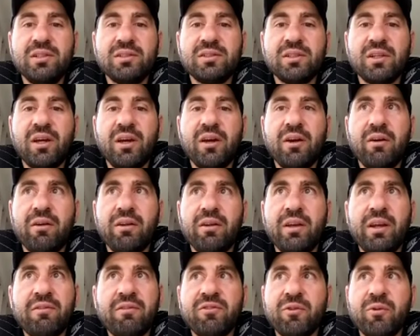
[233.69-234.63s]
So I
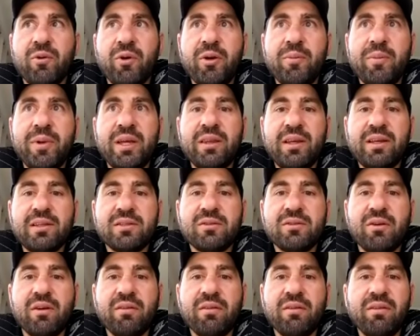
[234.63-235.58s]
didn't have to worry about that
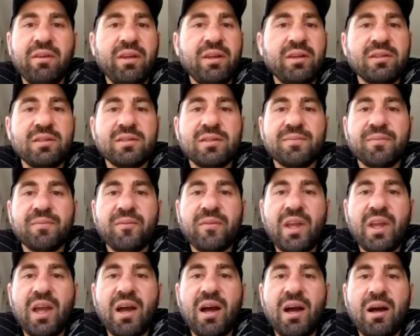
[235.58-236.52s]
side of things.
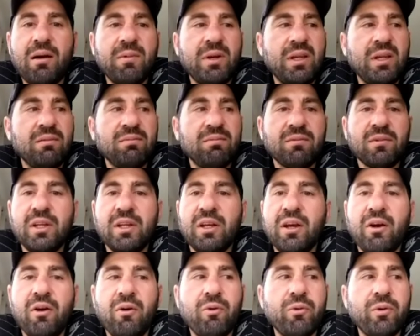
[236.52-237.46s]
And, you
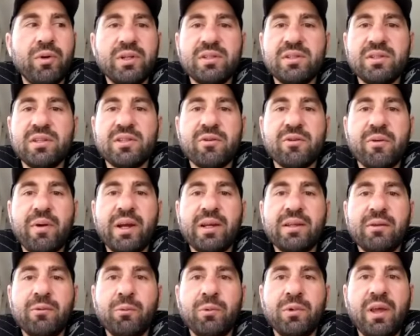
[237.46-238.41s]
know, always
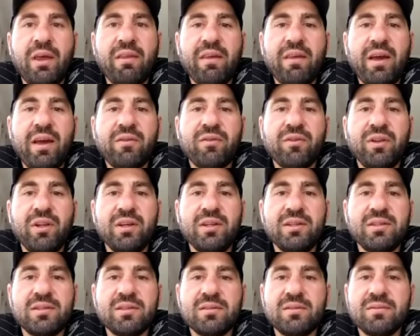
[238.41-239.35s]
interacting with other
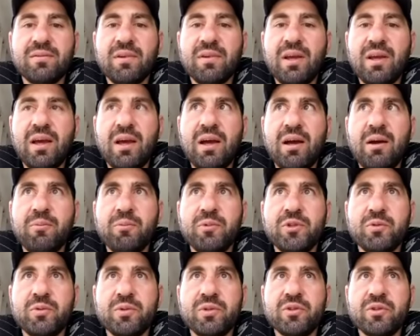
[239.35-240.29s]
athletes,
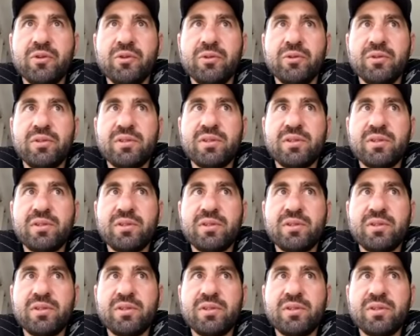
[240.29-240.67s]
which was good.